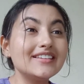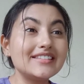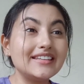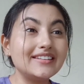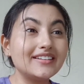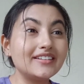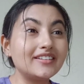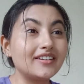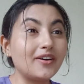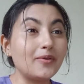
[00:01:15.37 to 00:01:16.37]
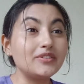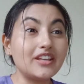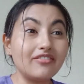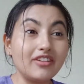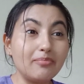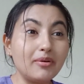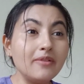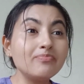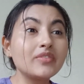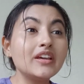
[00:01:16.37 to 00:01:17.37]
senior developer.